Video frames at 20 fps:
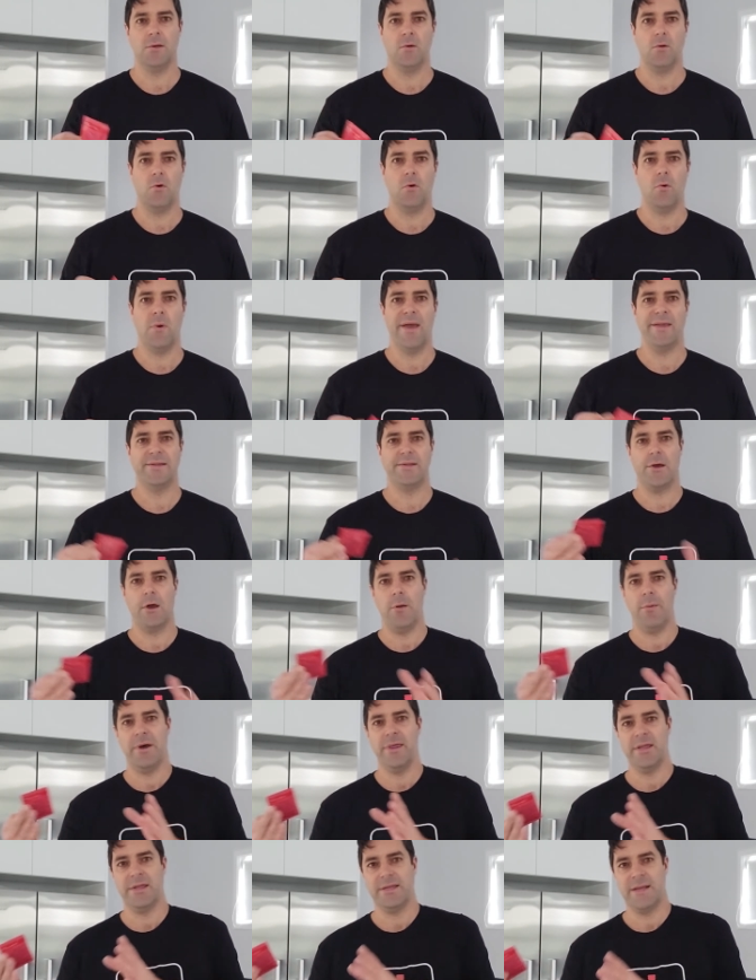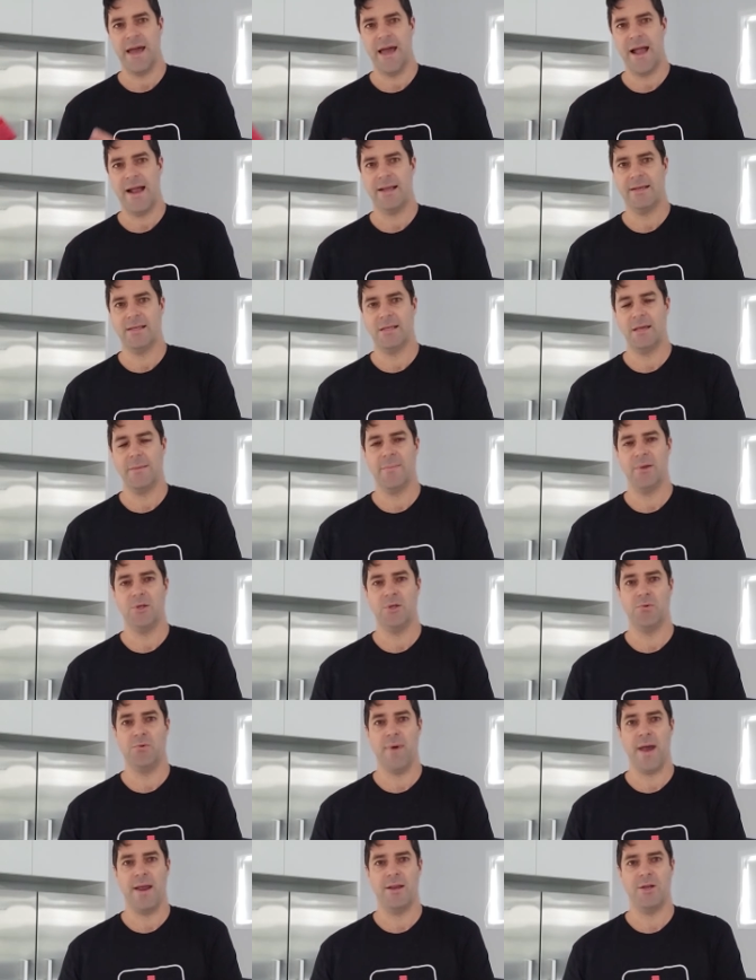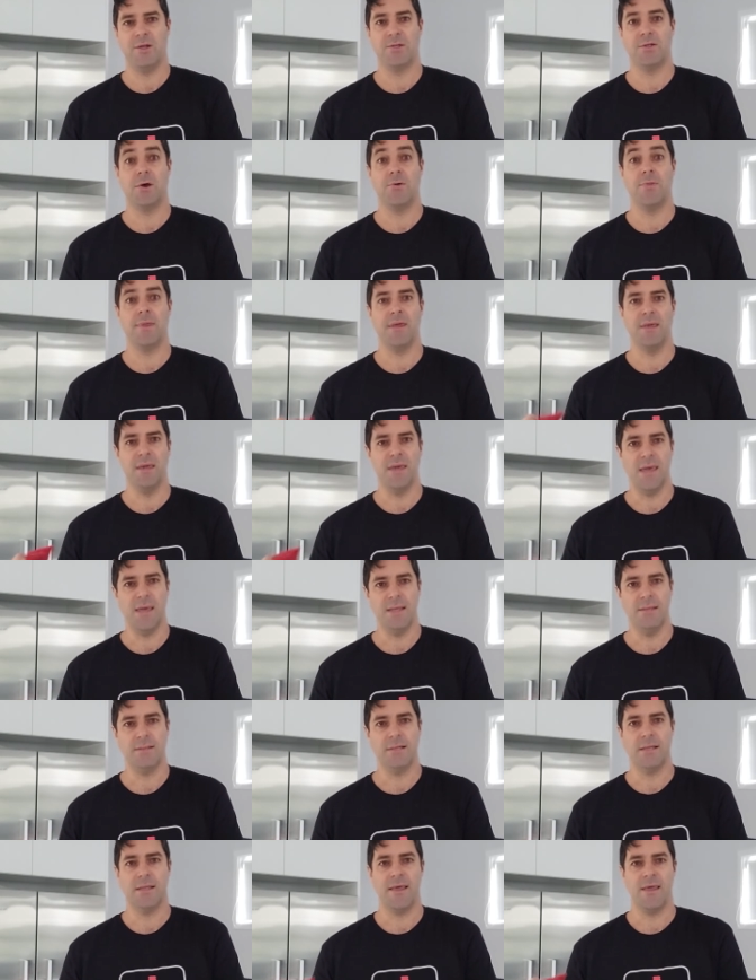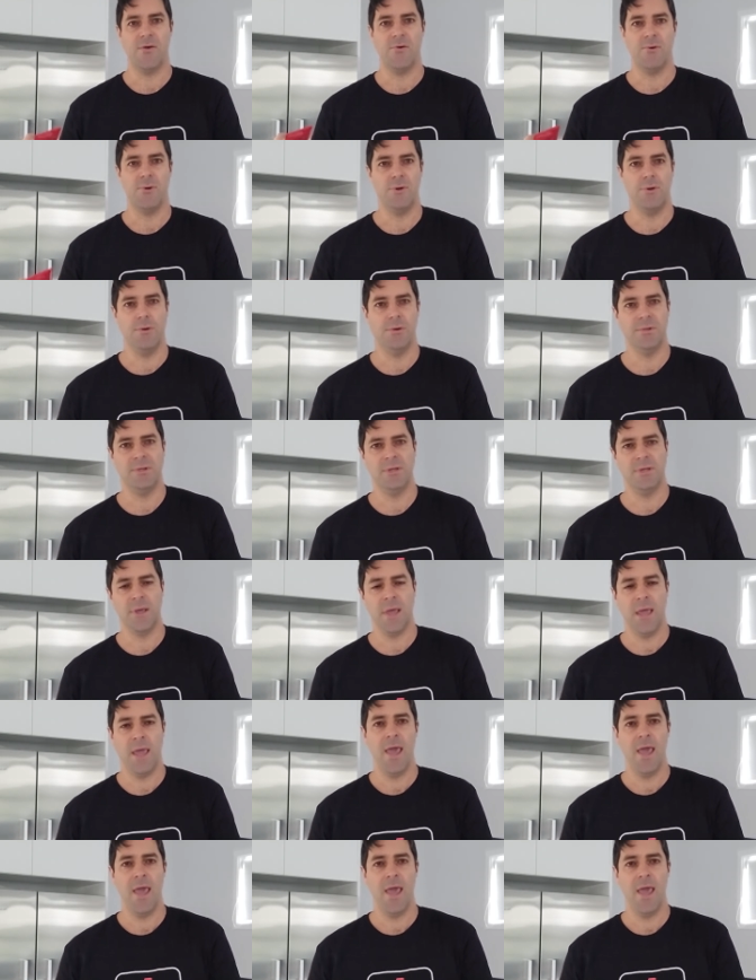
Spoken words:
always go by the target temperature ranges on the yeast that you're using.